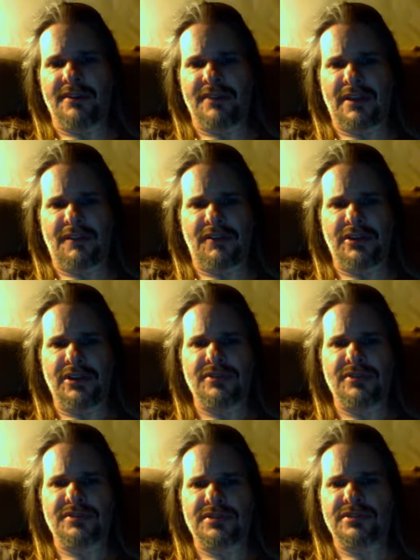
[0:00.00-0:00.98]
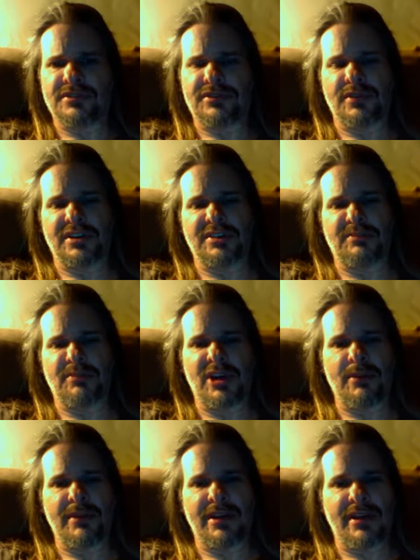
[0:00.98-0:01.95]
that they're using to
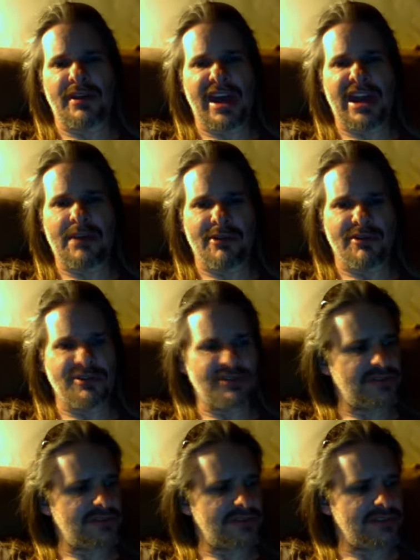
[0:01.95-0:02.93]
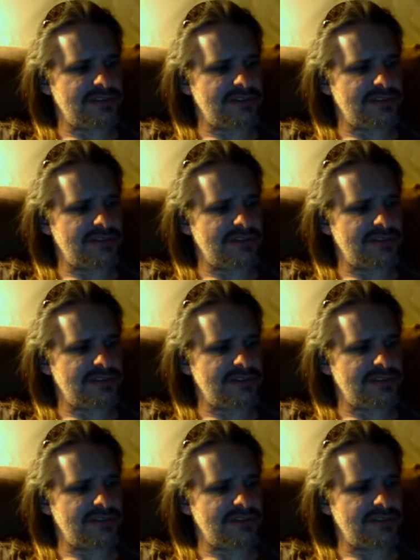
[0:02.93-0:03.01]
experiment on animals